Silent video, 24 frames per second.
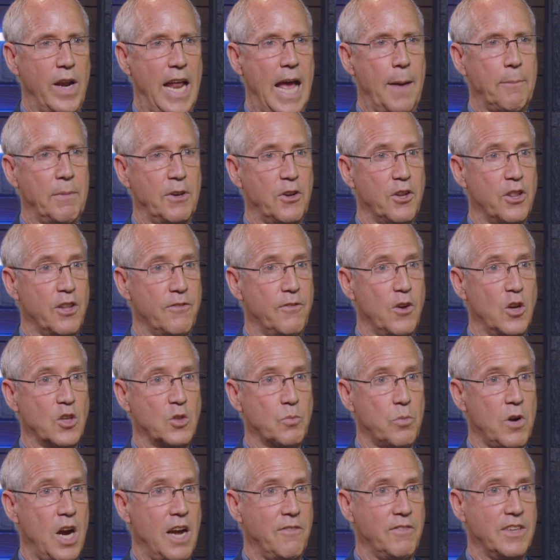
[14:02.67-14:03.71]
what happened to the
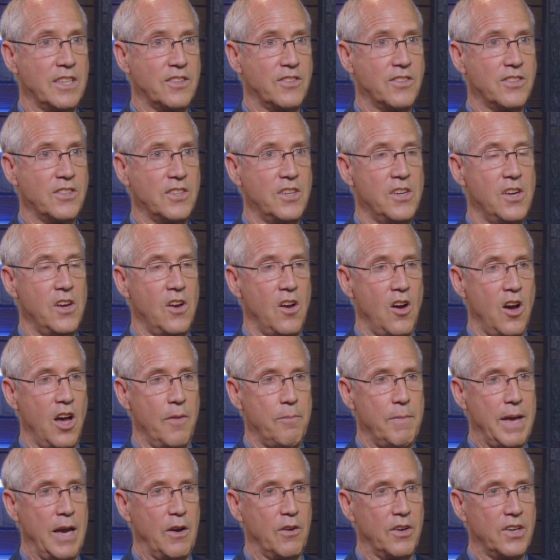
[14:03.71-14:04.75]
false prophets
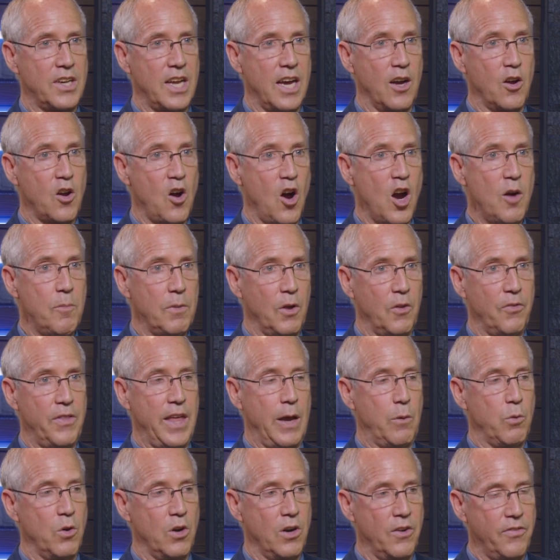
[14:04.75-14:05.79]
on Mount uh, Carmel.
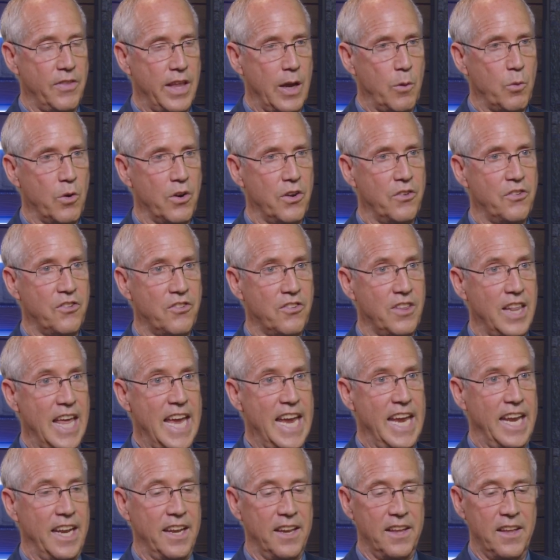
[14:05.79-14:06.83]
They were, they were
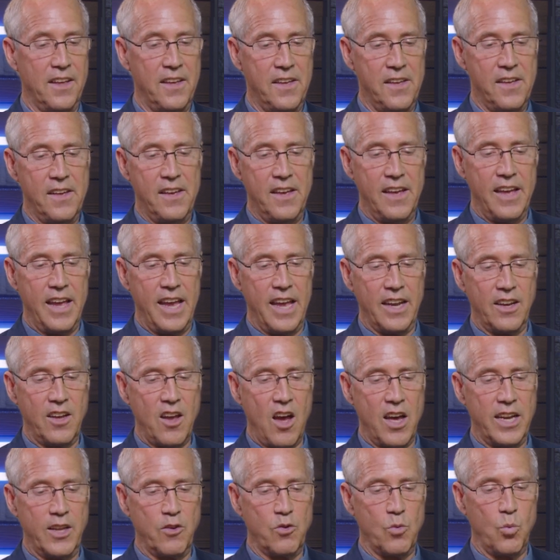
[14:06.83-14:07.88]
slain. And
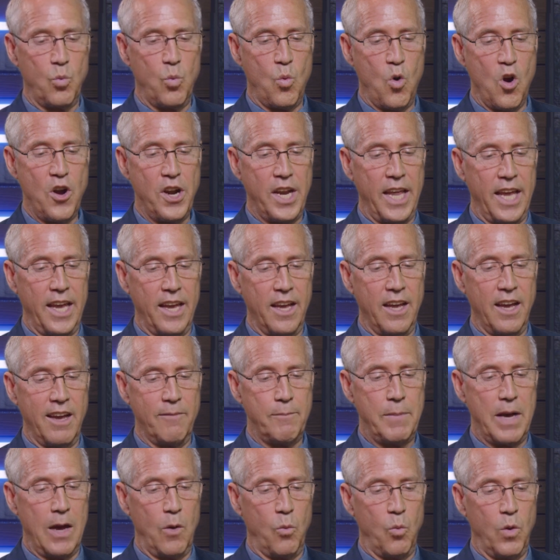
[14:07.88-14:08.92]
God is warning
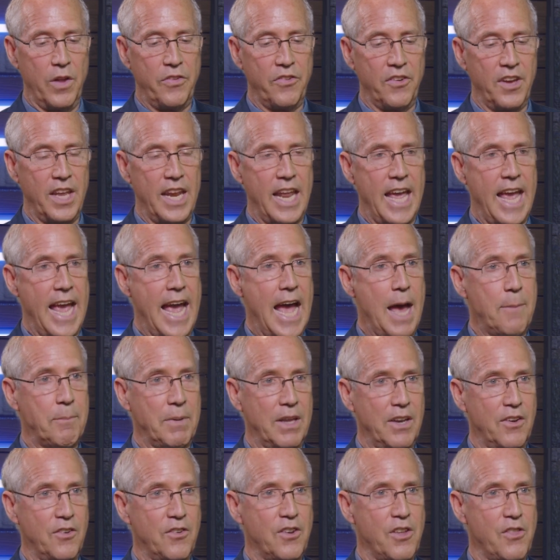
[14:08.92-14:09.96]
about what's going to
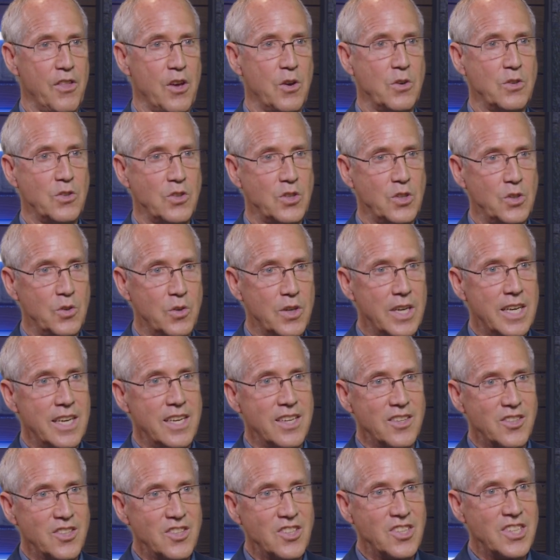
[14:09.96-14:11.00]
happen to those who
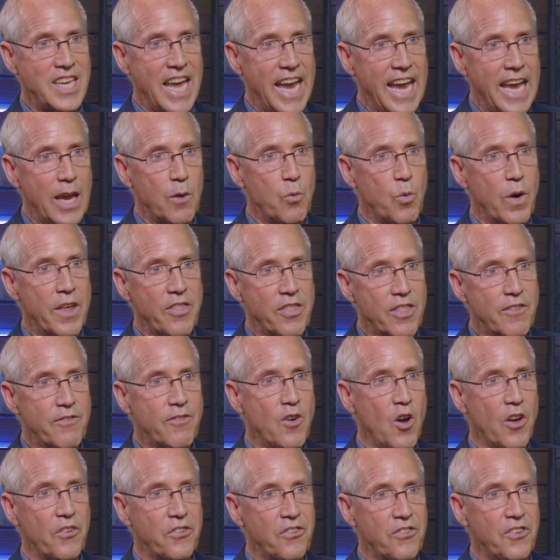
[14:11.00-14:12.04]
stay with the
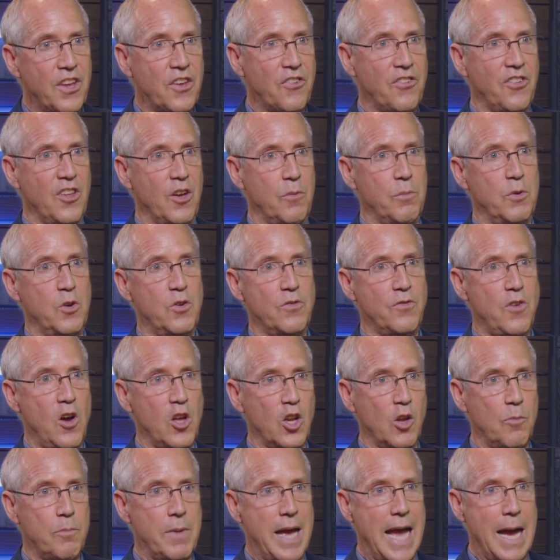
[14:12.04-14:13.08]
false system, who
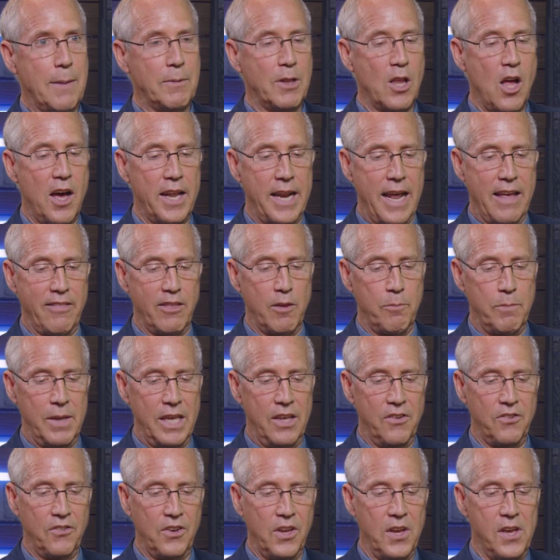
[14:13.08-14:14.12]
follow Babylon and the
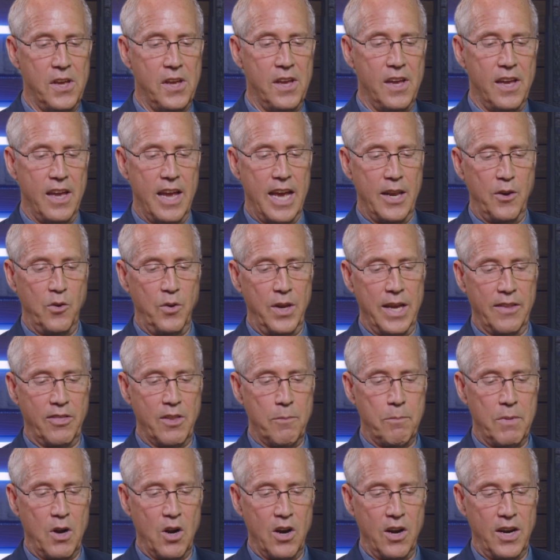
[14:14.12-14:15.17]
beast, and who get
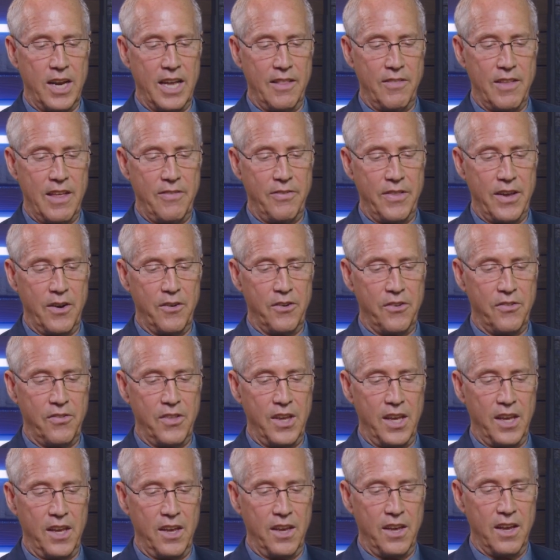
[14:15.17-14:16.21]
the mark. And then there's
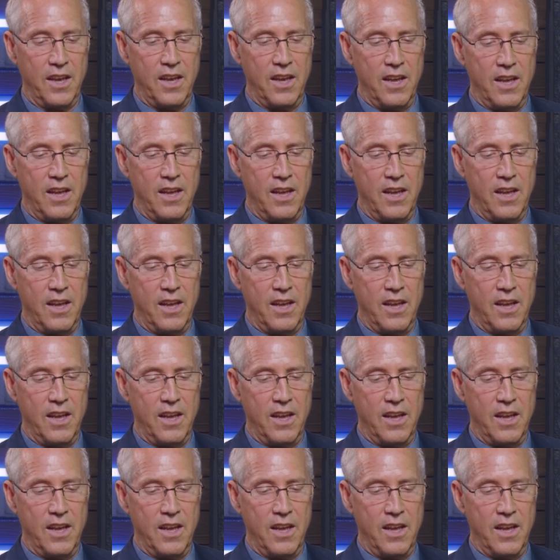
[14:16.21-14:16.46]
the,